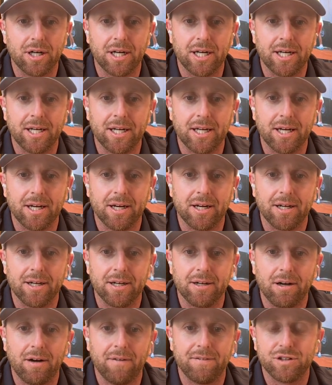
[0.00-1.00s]
And
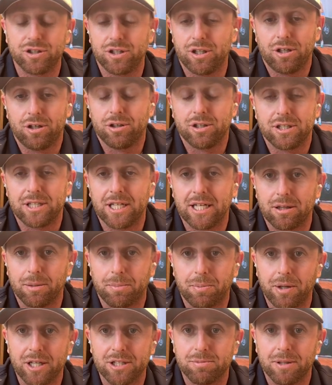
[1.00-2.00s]
obviously couldn't take the
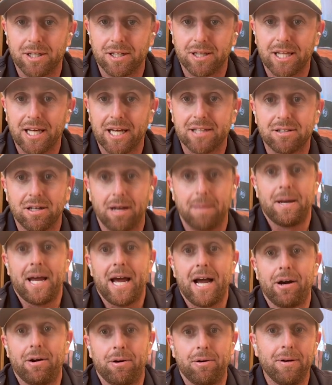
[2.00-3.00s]
prize money at that time.
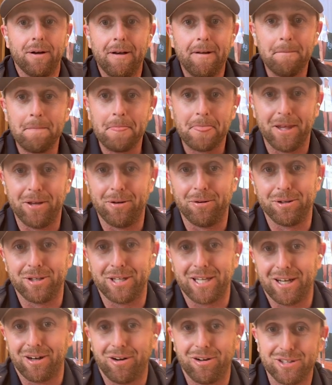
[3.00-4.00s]
Now,
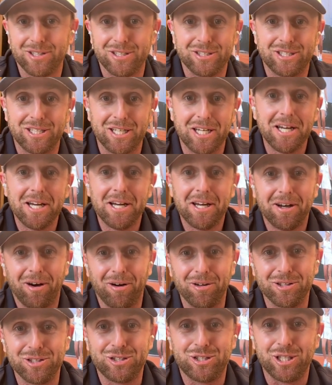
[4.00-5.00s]
you get all these
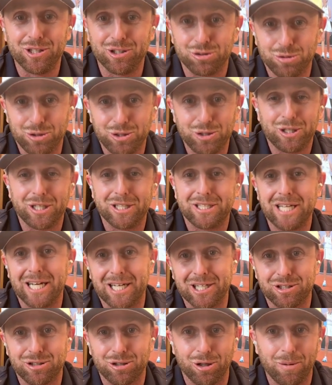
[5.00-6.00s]
deals where you can
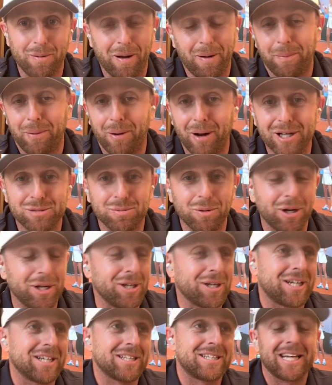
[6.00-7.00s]
take a certain amount of prize money.
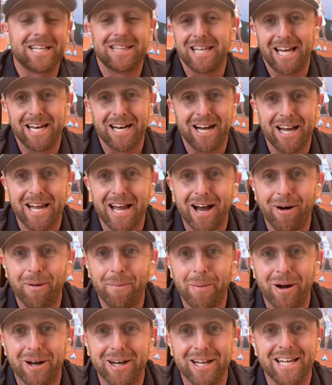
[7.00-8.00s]
You can take the NIL
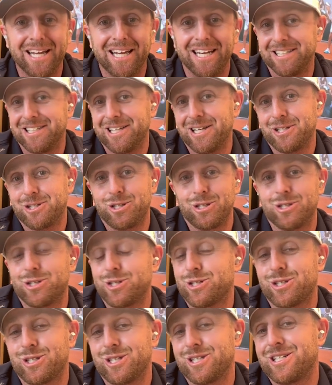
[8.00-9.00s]
money.
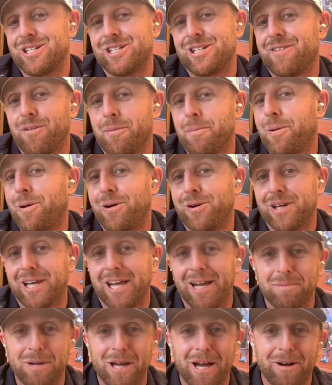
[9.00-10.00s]
It's a different ball
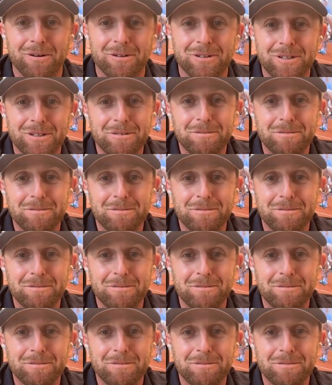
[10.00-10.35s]
game now.